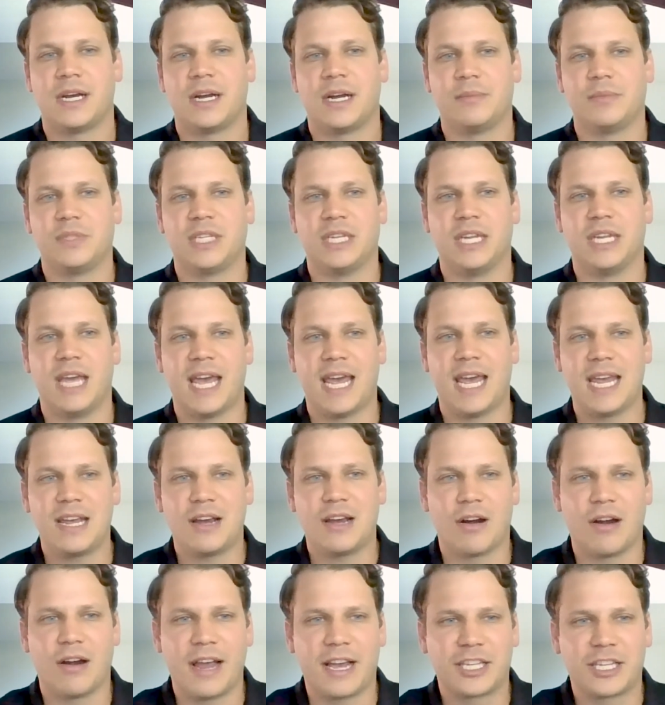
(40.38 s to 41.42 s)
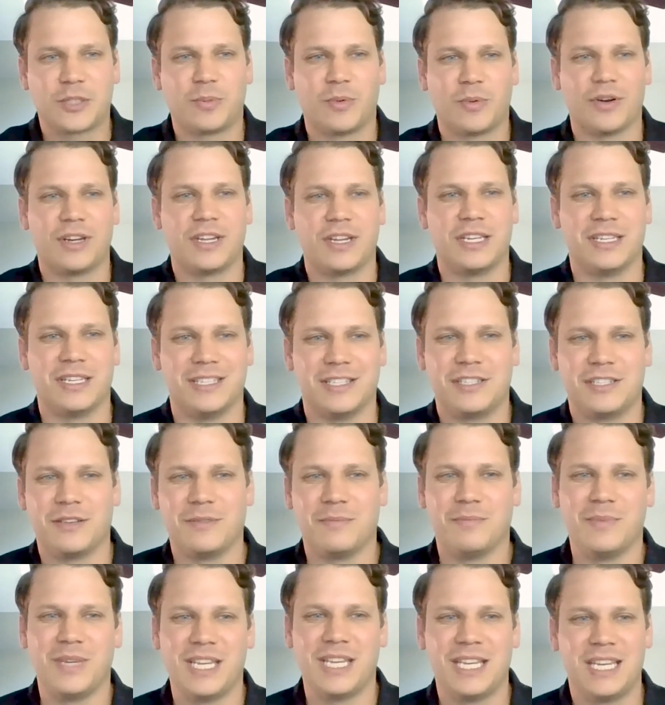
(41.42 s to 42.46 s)
Today, our expert is
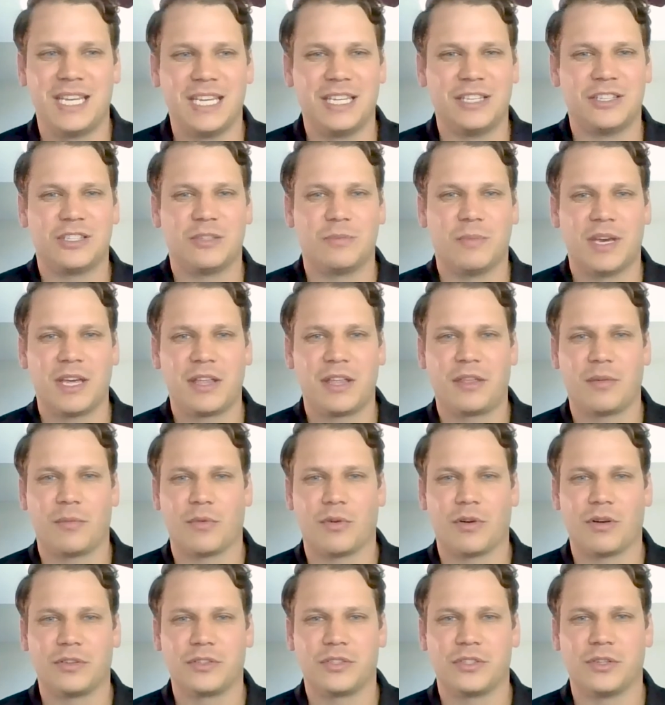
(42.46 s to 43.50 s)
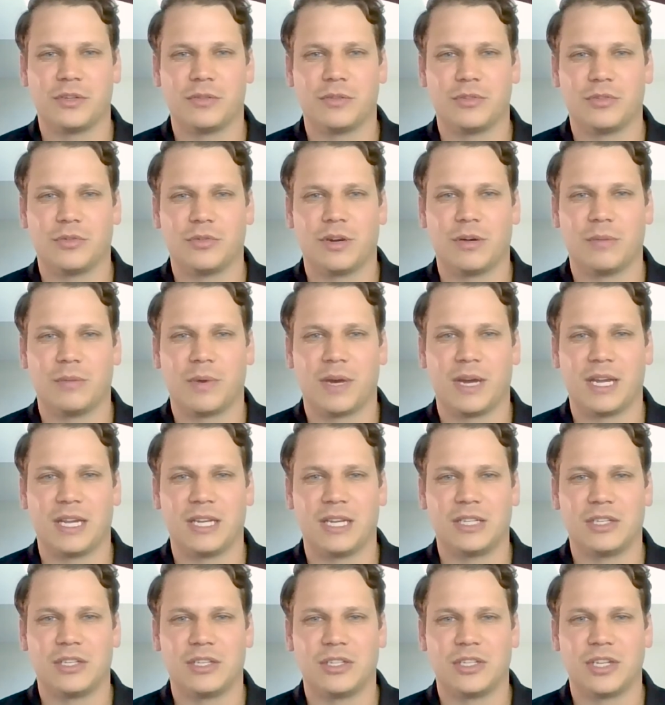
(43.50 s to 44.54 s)
Mee Hee Smith, and we're also joined
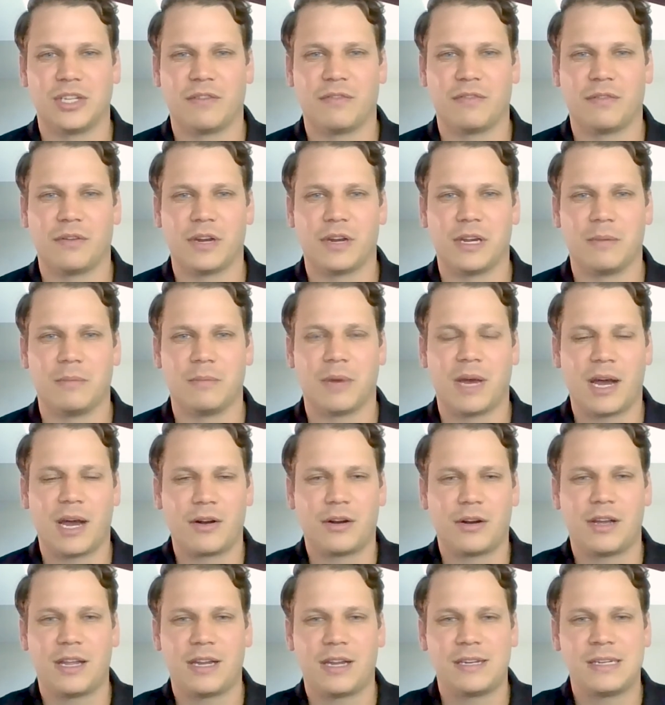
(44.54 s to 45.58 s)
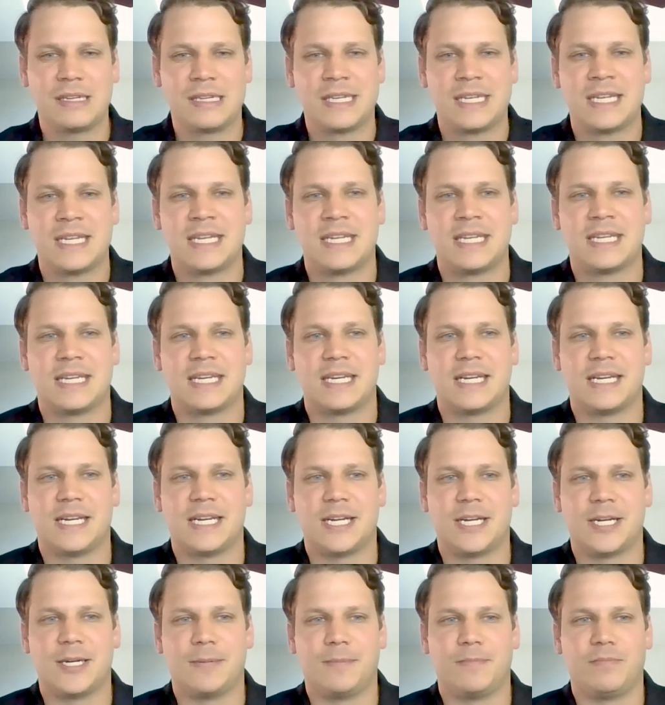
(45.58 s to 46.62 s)
by Jeffrey Botteron.
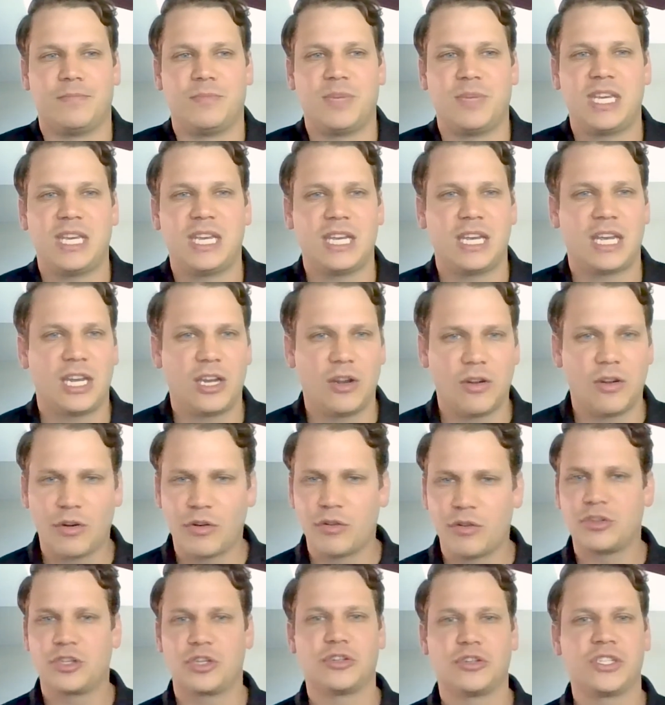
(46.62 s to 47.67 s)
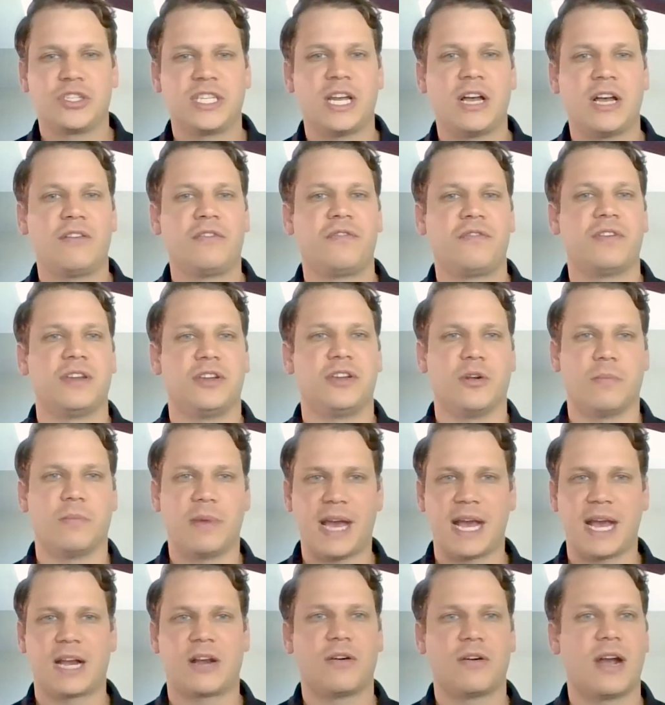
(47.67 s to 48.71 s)
Mee Hee, can you introduce yourself and your
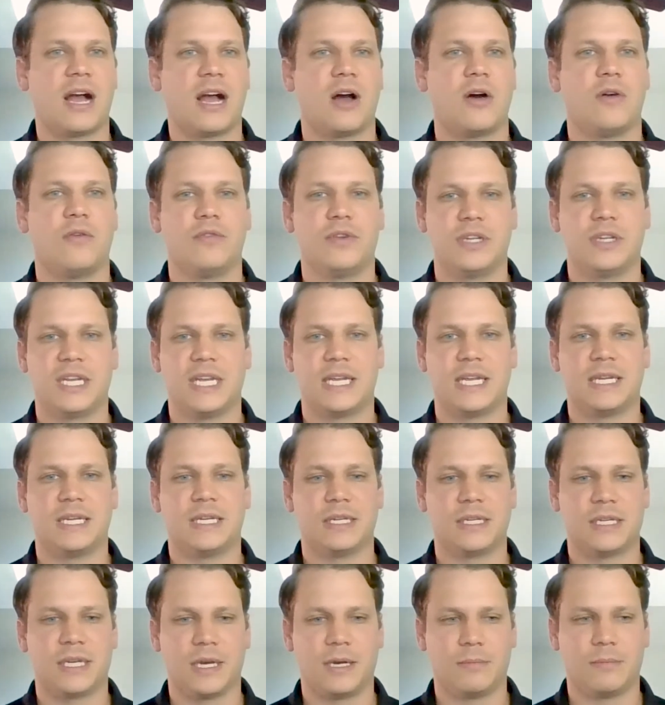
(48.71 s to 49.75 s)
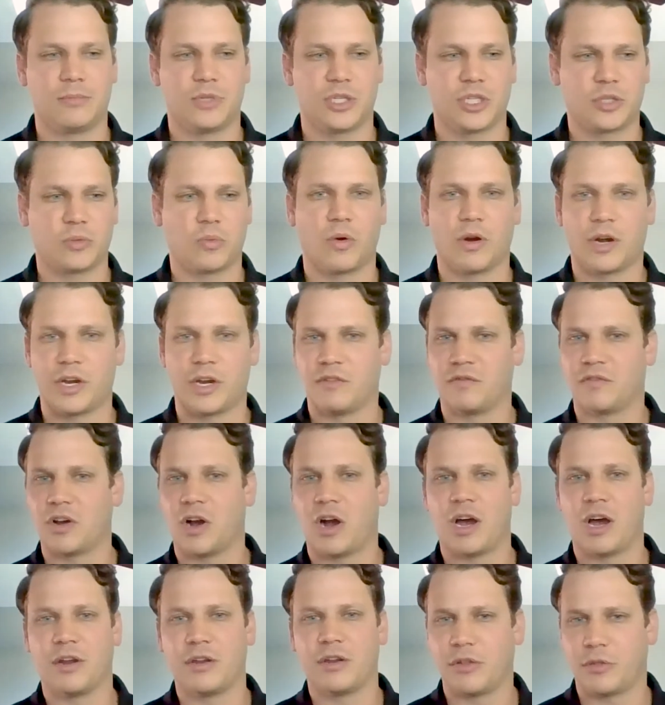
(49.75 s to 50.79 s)
background and just where you've
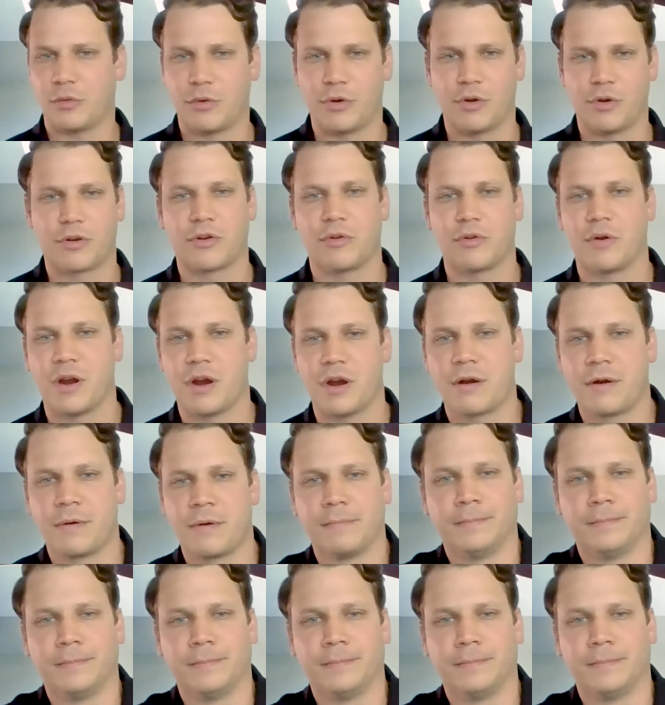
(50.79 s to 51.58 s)
gone through your career?